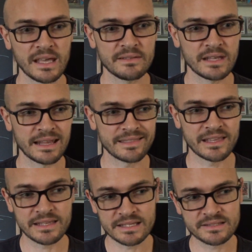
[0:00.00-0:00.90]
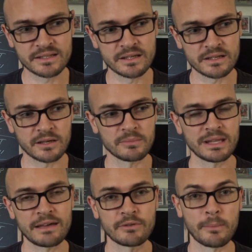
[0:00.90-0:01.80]
And then I think he's gonna come
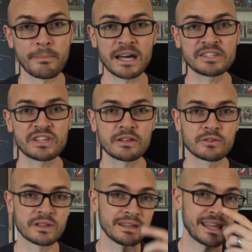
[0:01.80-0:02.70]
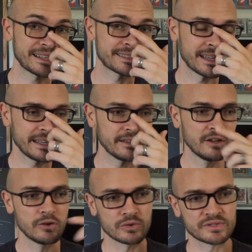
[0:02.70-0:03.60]
live on my channel the next night
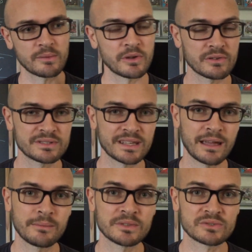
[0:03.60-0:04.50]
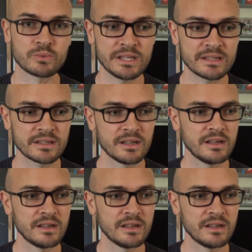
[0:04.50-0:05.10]
or some other time this week.